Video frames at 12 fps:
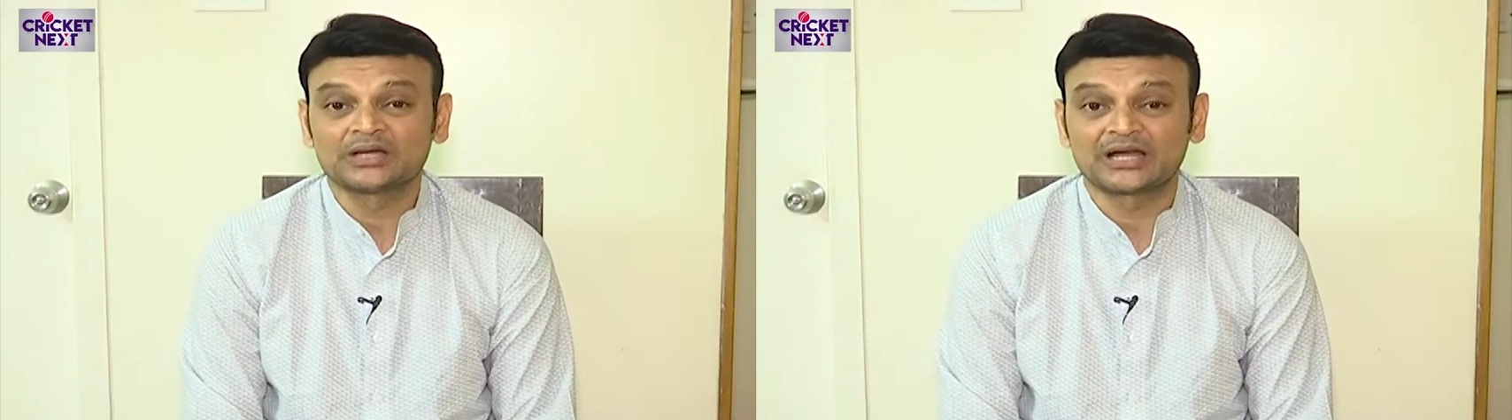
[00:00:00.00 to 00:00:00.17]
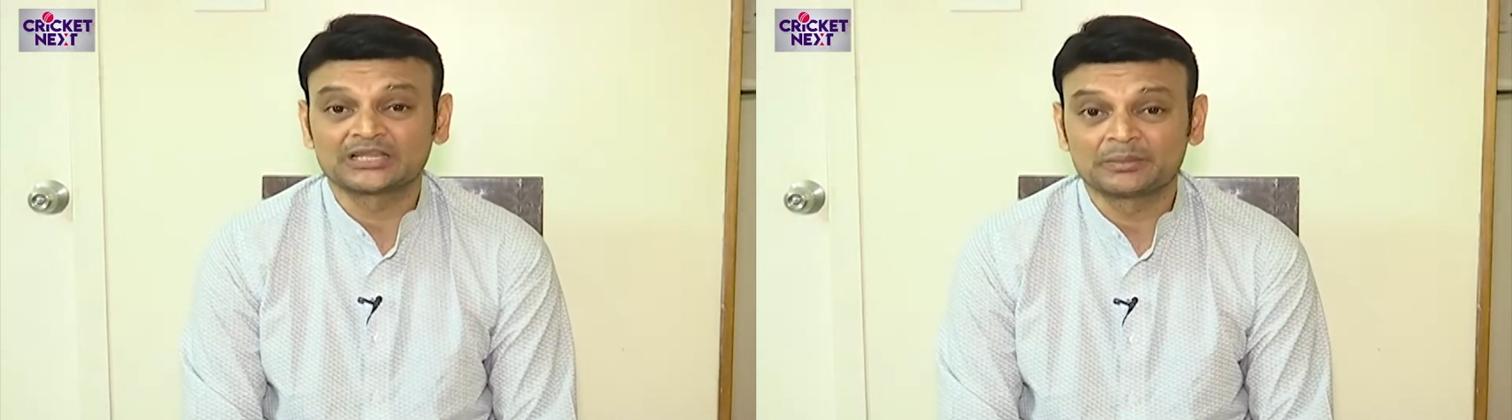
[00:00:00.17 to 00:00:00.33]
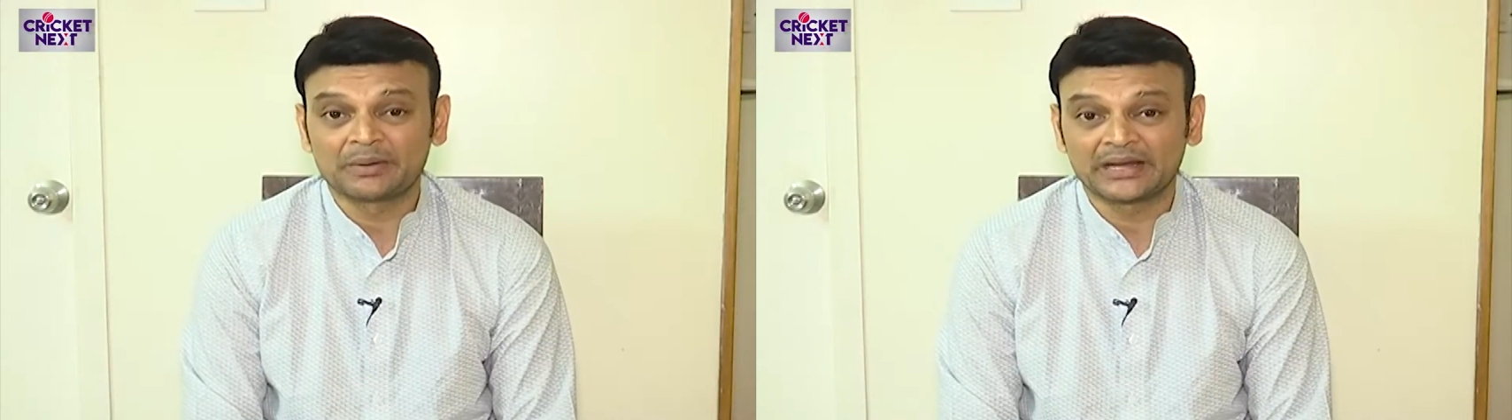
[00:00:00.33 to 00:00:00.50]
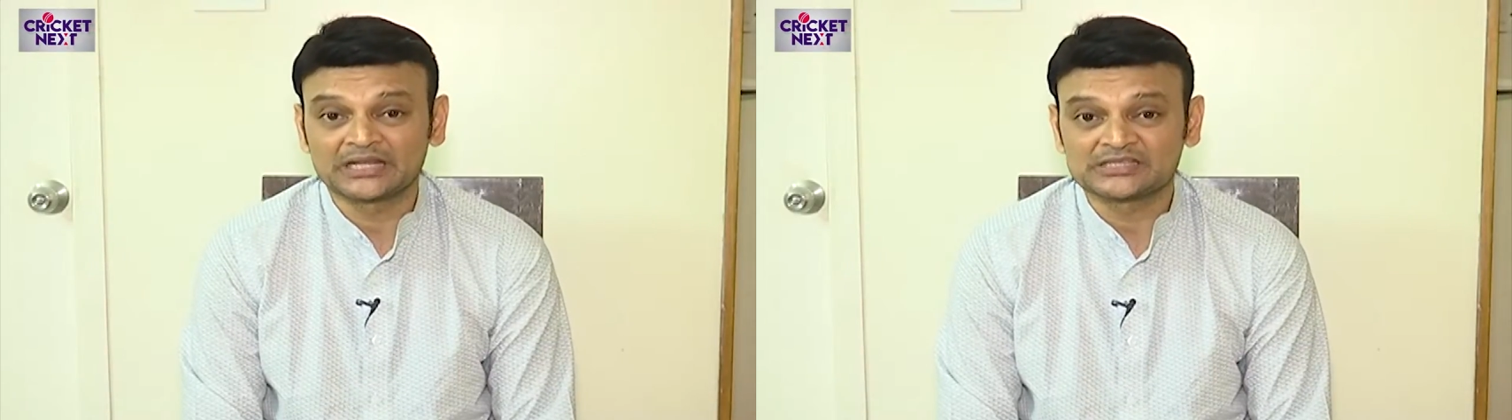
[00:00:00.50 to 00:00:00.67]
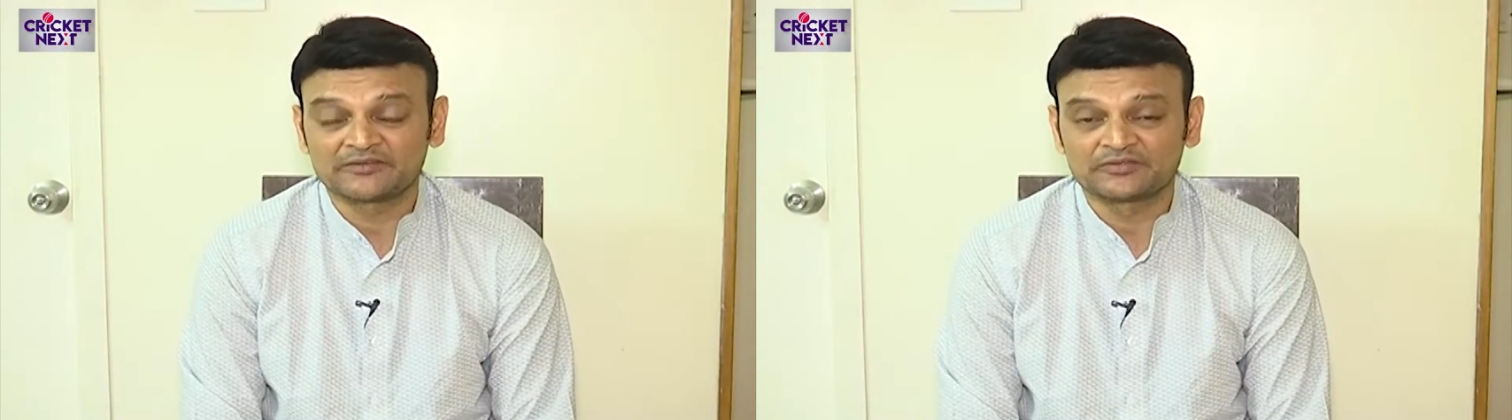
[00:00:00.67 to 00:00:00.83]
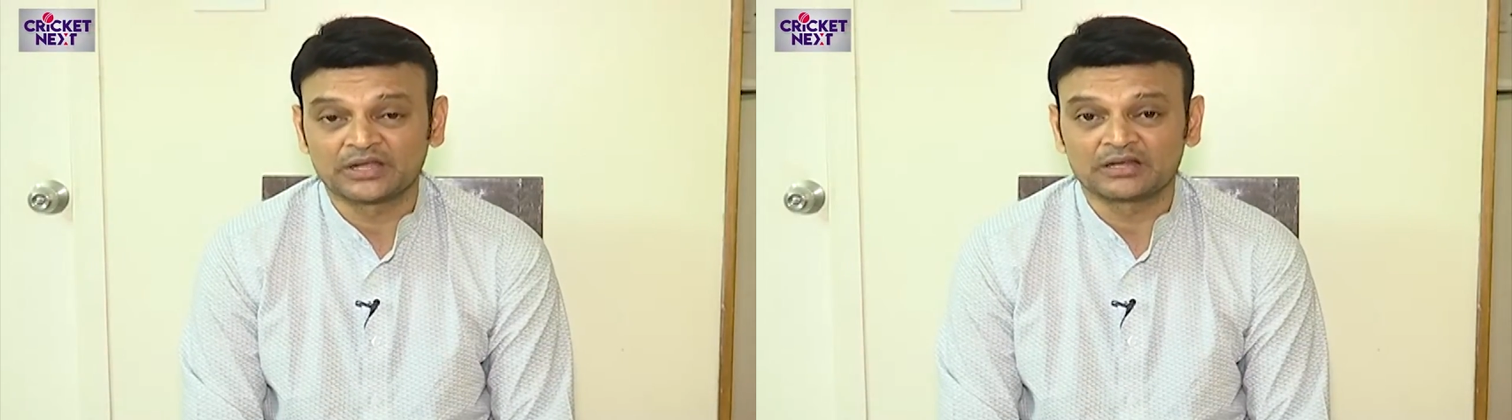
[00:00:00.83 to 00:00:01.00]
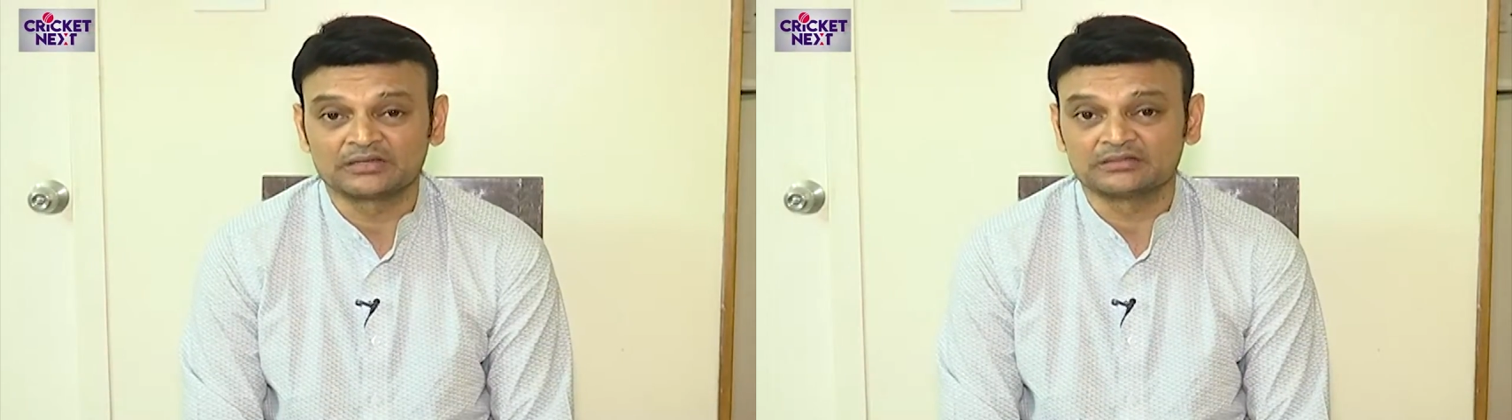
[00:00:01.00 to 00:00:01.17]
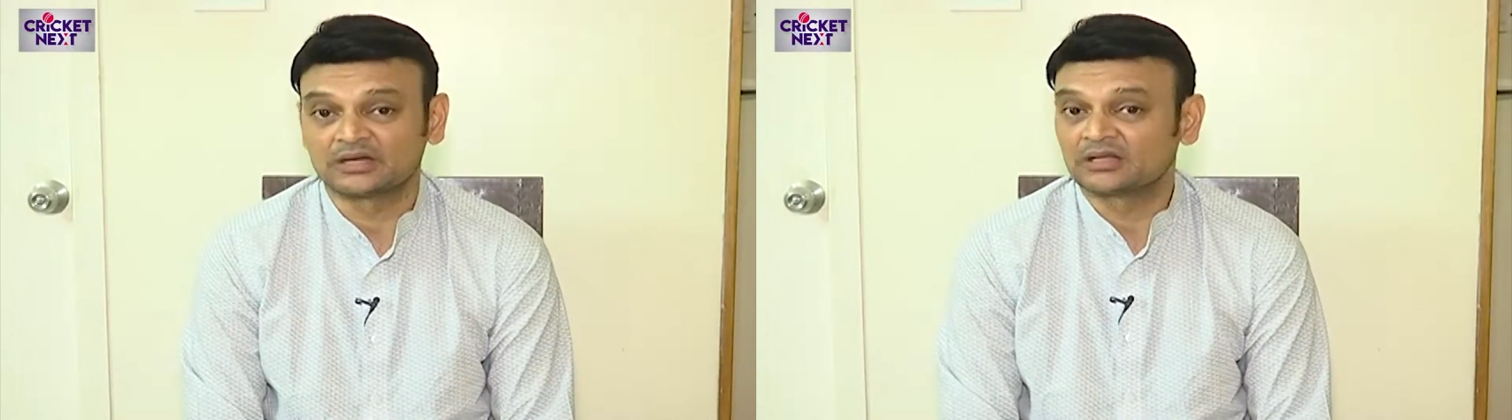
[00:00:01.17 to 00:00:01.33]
the other batters have done.